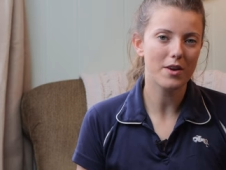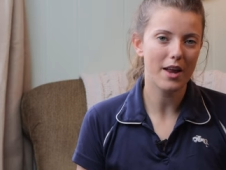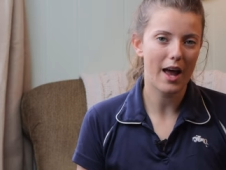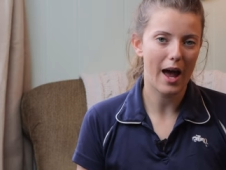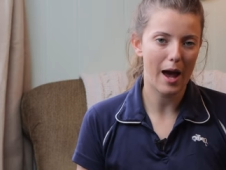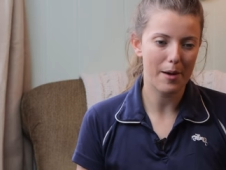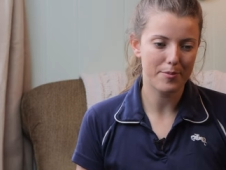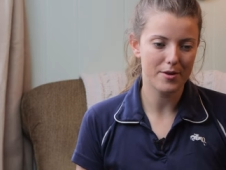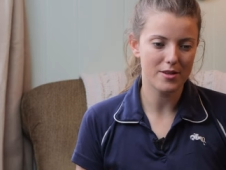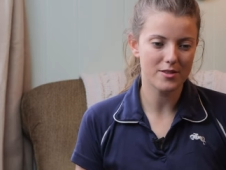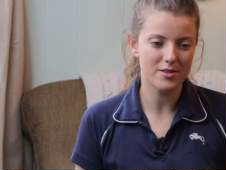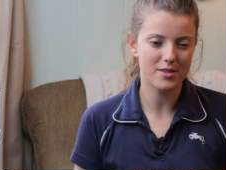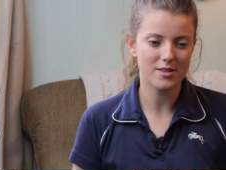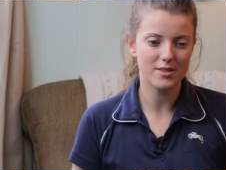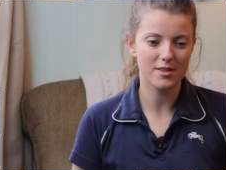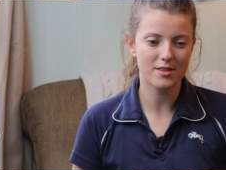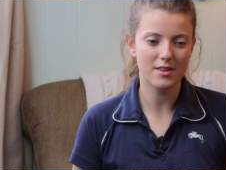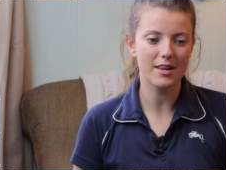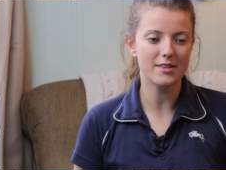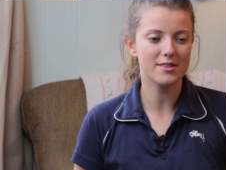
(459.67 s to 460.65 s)
what happens
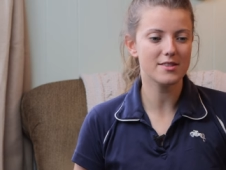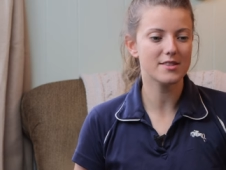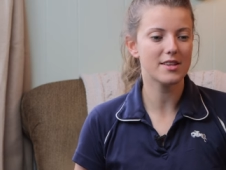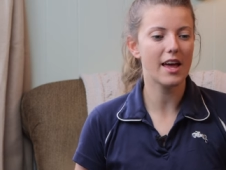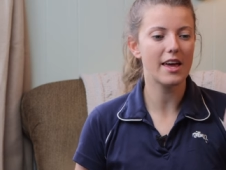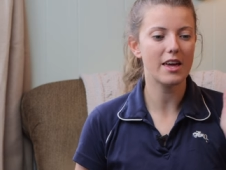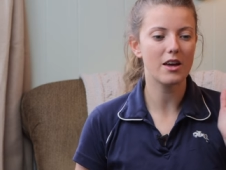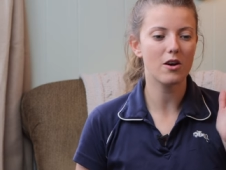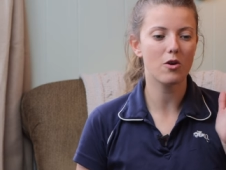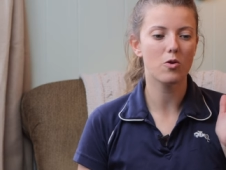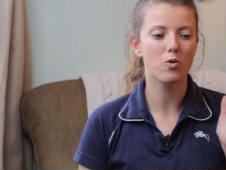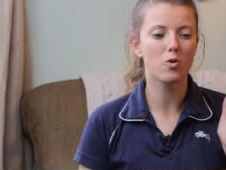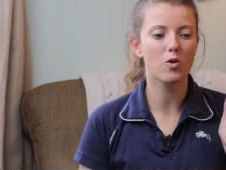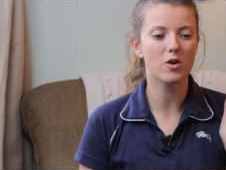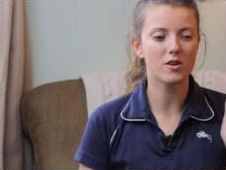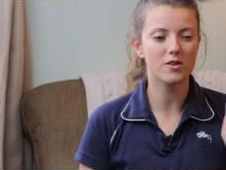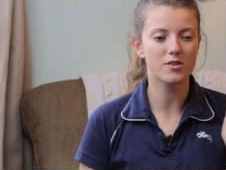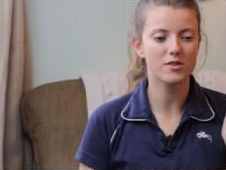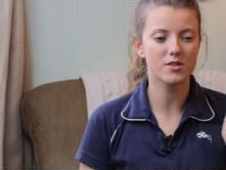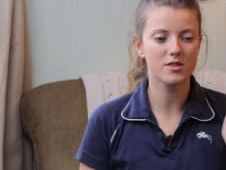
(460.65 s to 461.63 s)
is let's say a
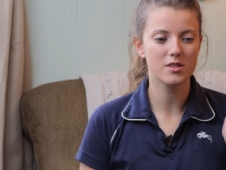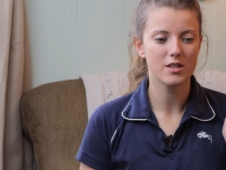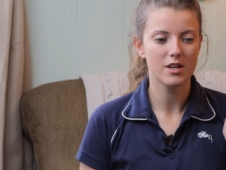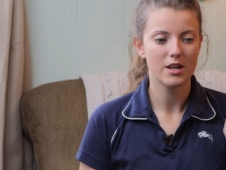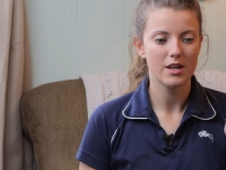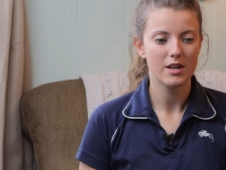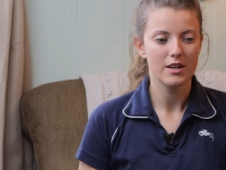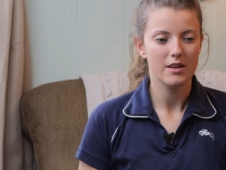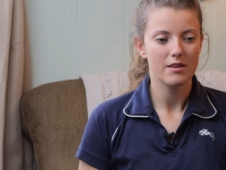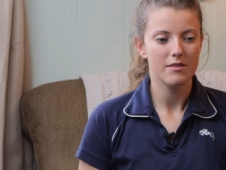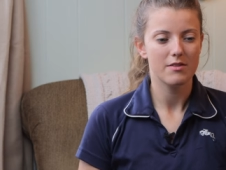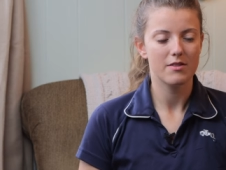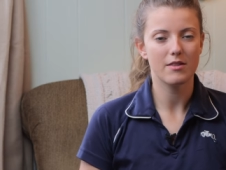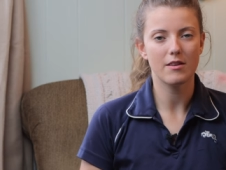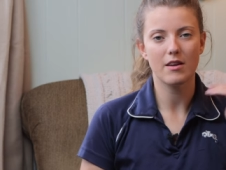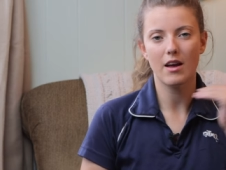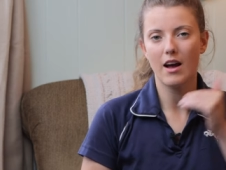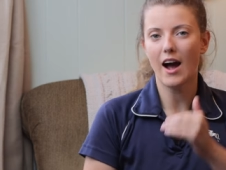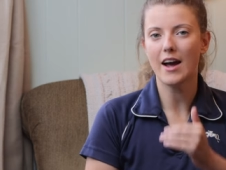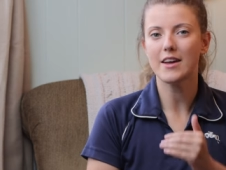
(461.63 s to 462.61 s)
horse
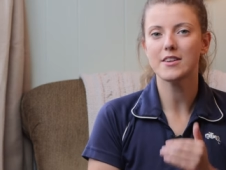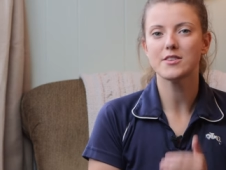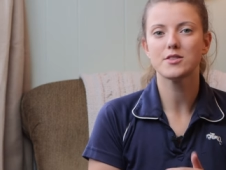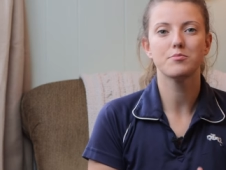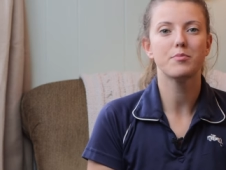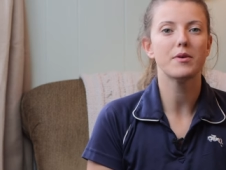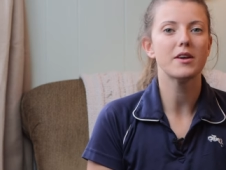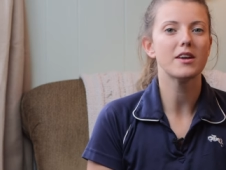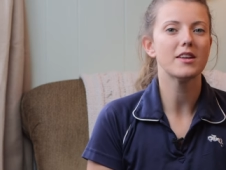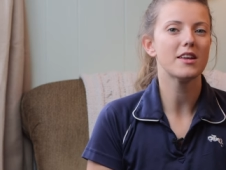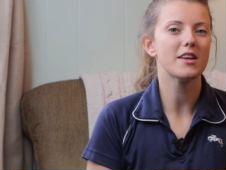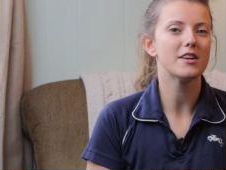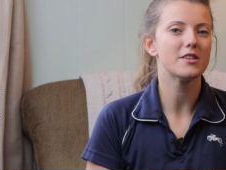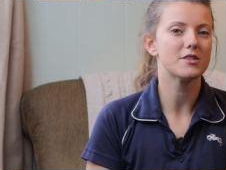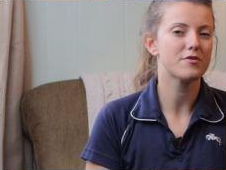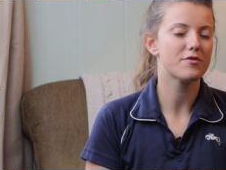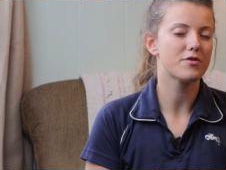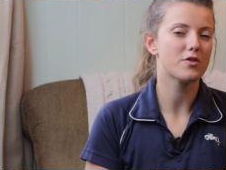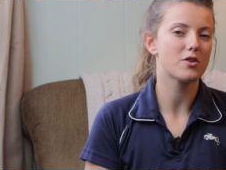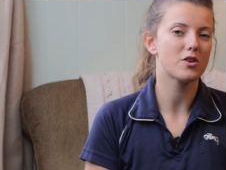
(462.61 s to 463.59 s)
the highest bid
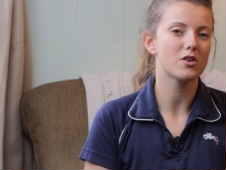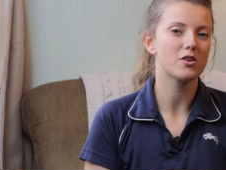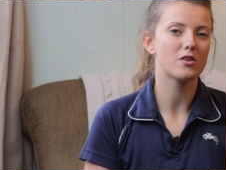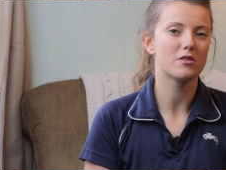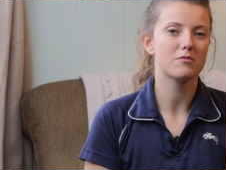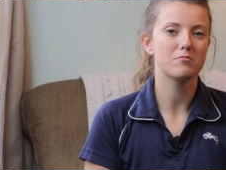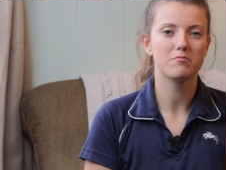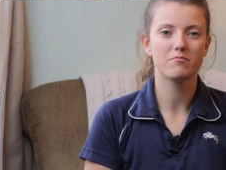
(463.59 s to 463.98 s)
is for